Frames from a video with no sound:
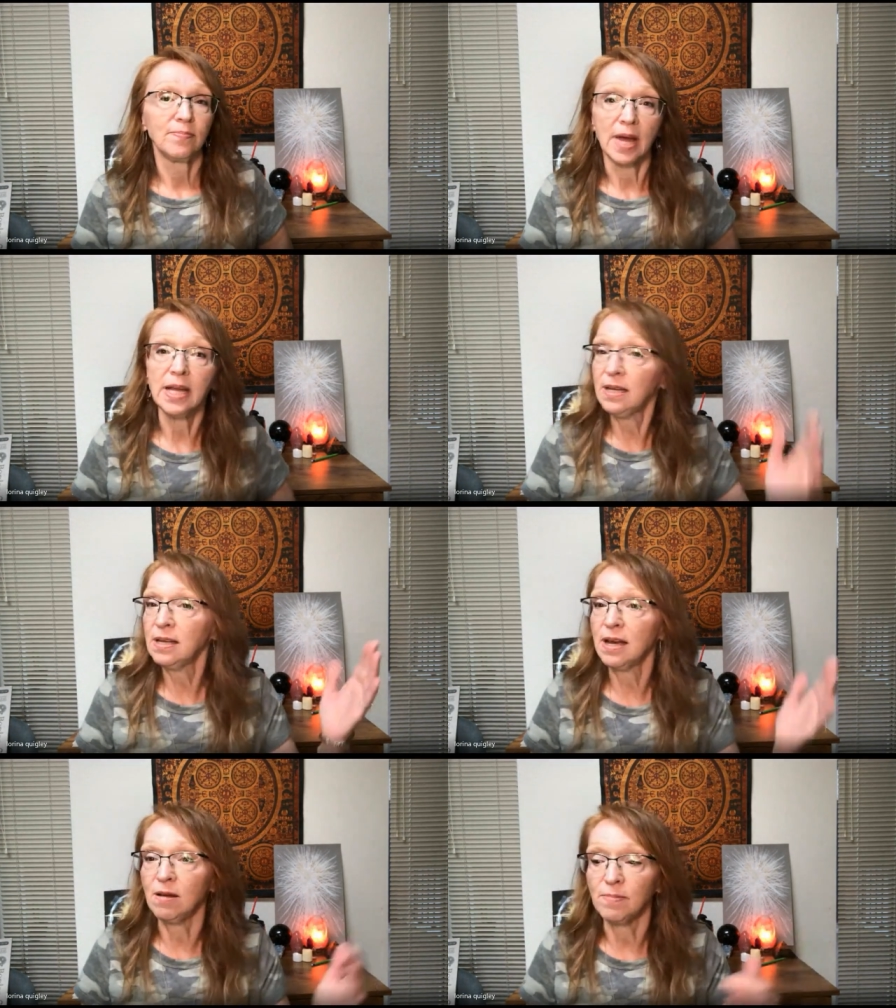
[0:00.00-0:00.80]
I need
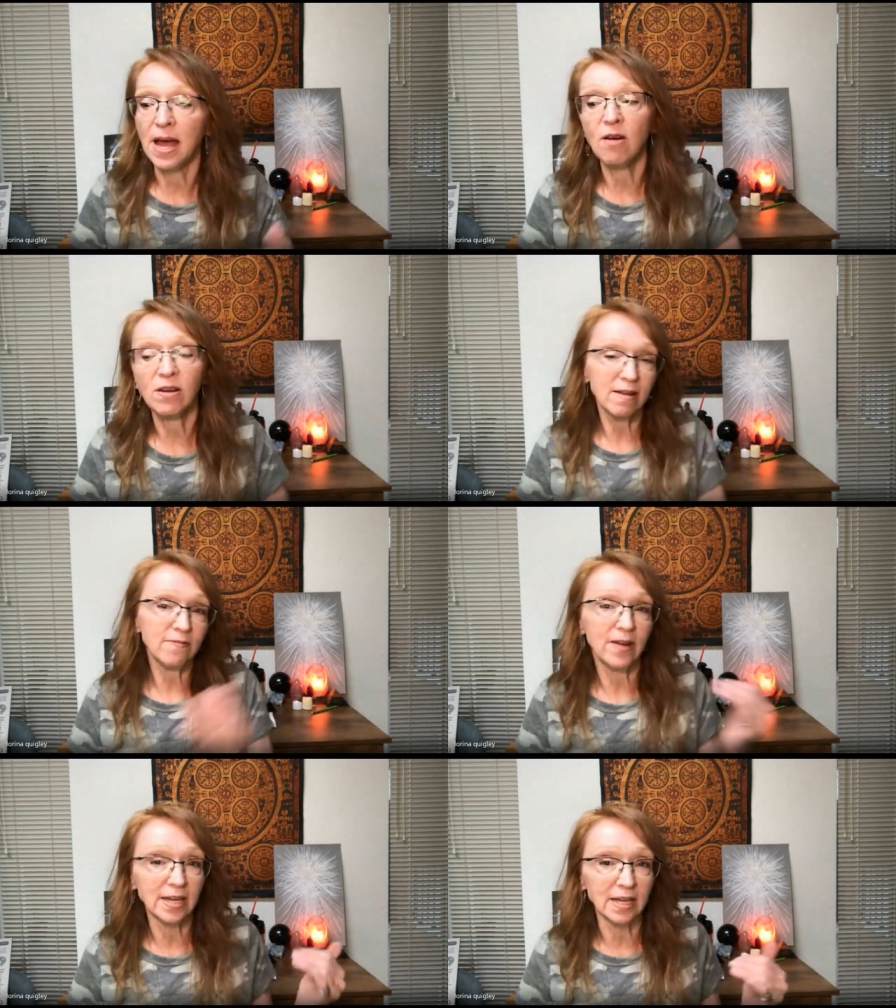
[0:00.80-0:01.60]
help. How can I
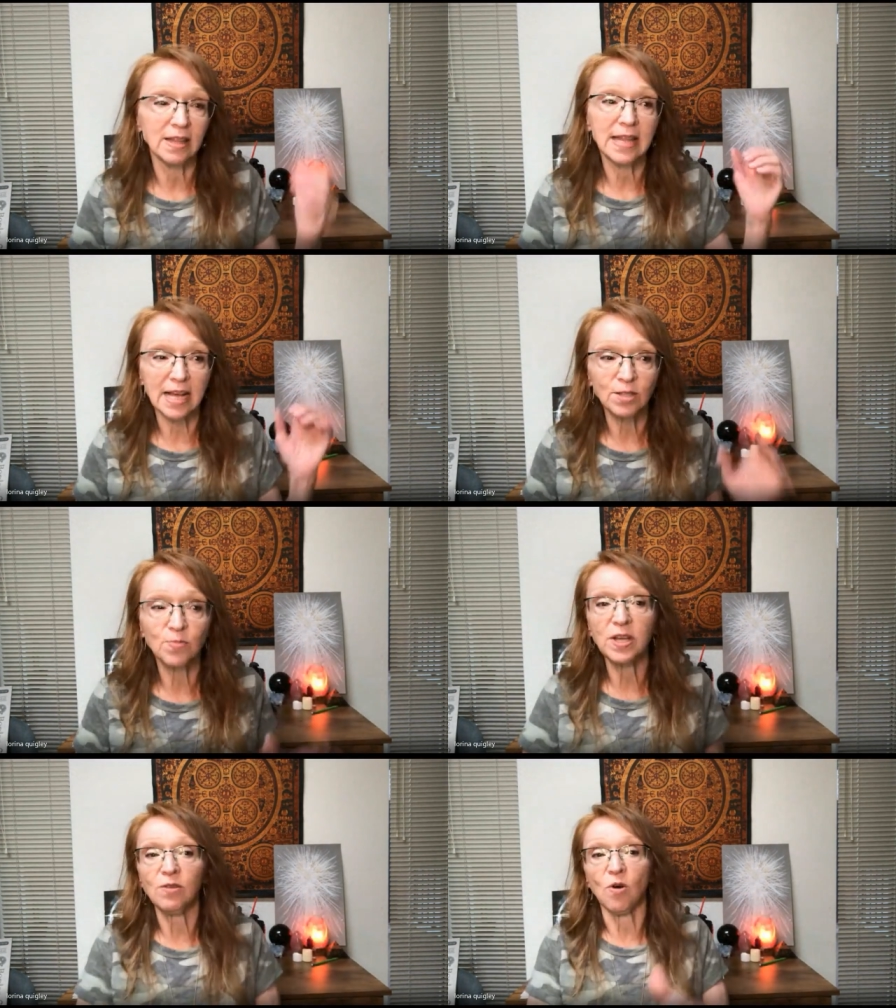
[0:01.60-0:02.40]
find it? That's
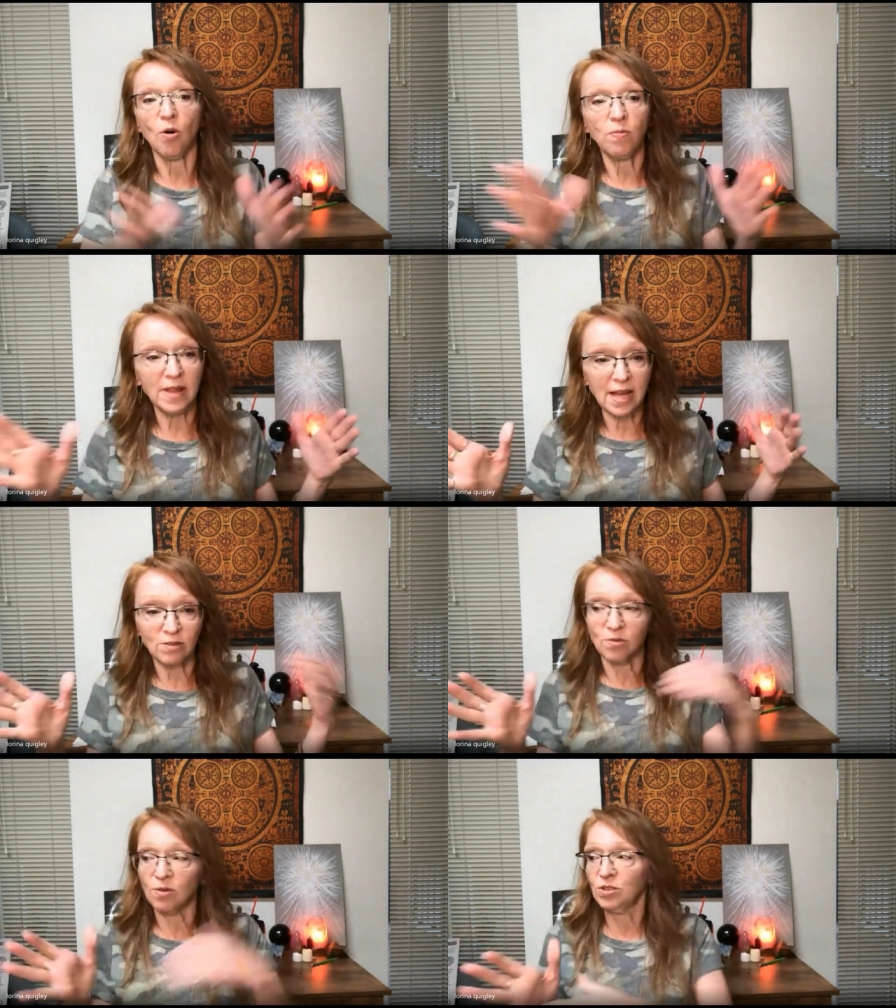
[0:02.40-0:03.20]
when you open that
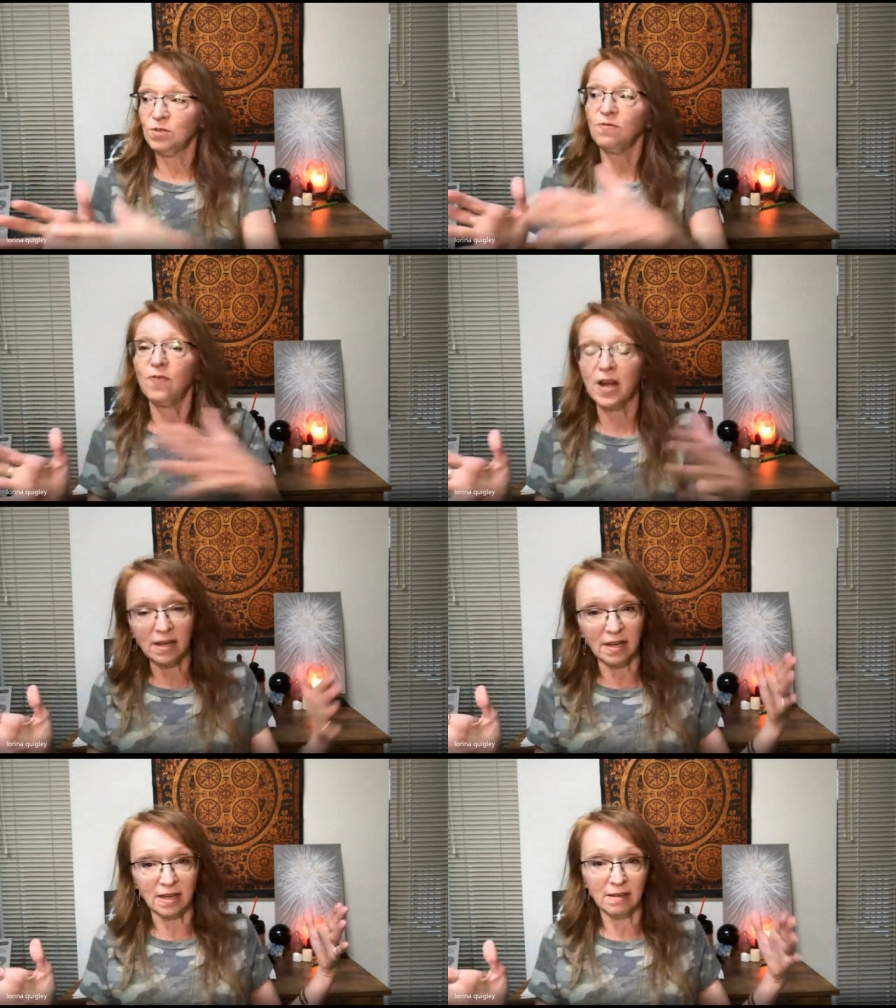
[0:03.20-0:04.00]
door to
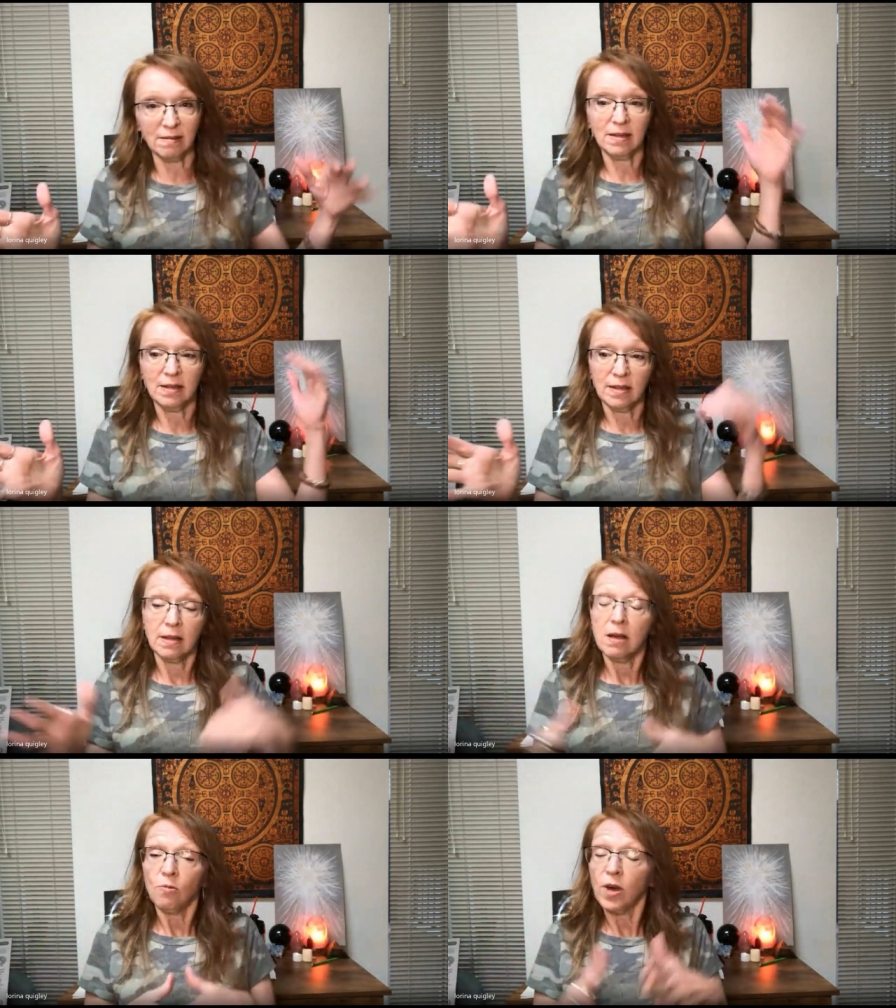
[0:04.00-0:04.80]
finding
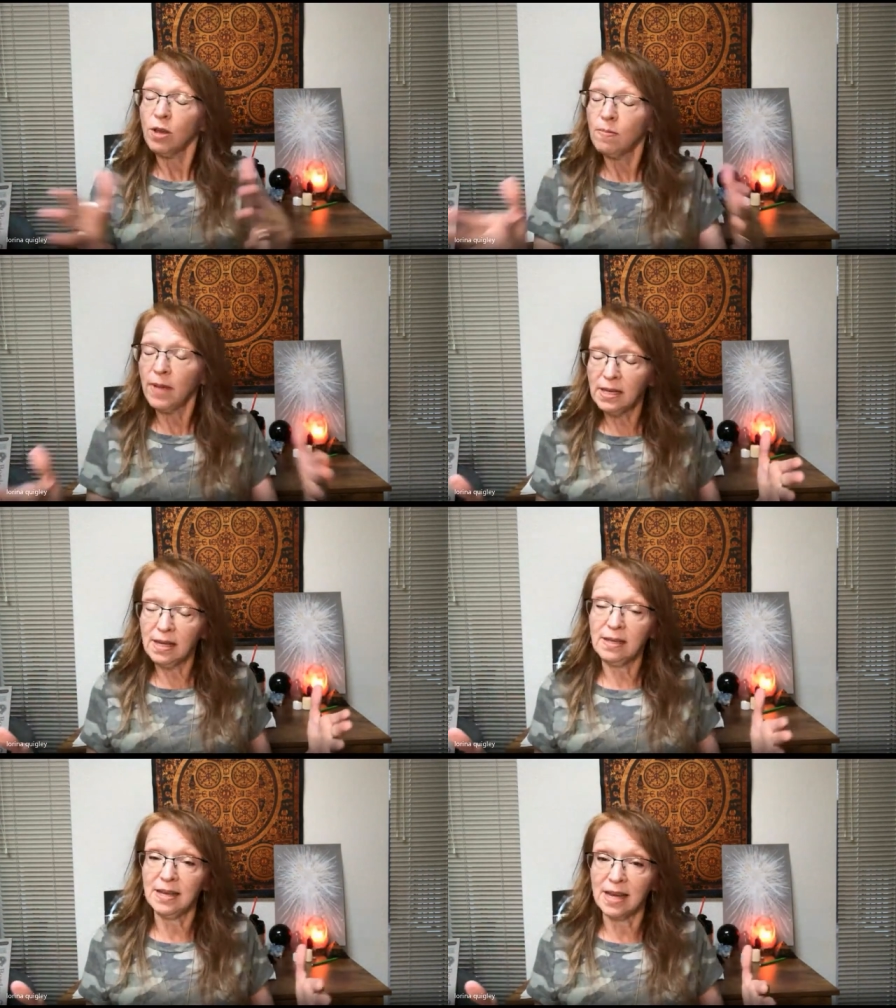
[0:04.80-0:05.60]
what you may
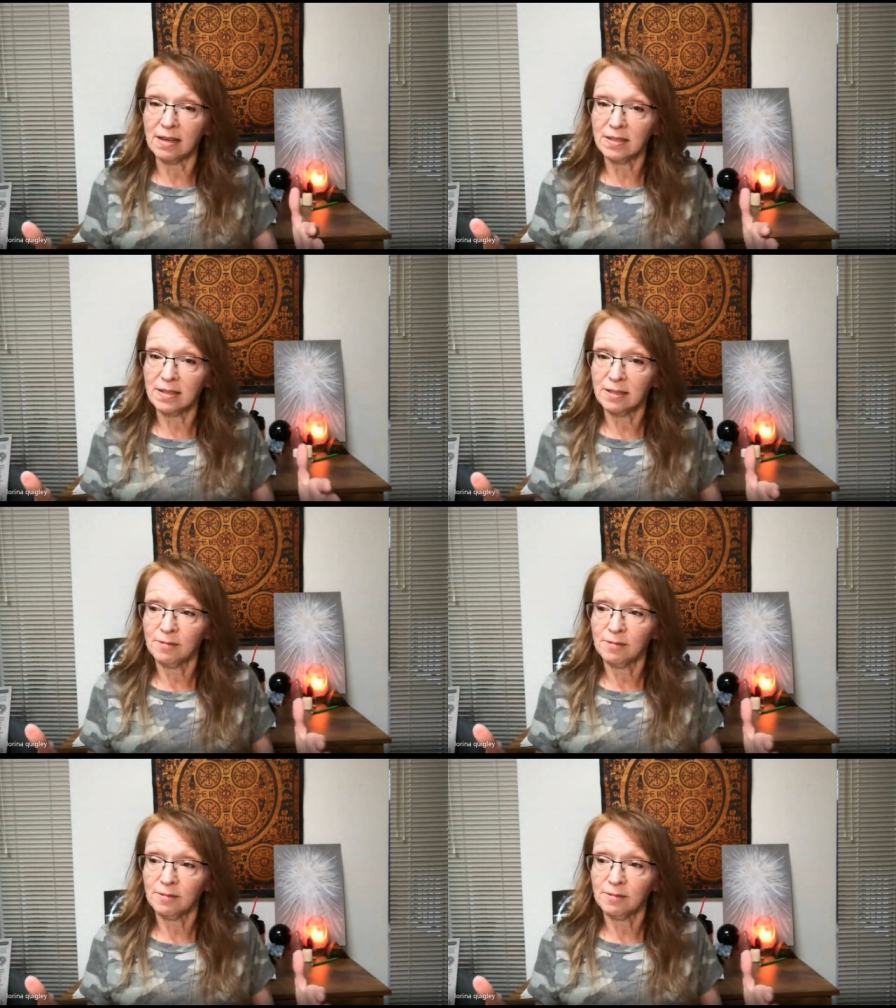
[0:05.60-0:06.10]
need next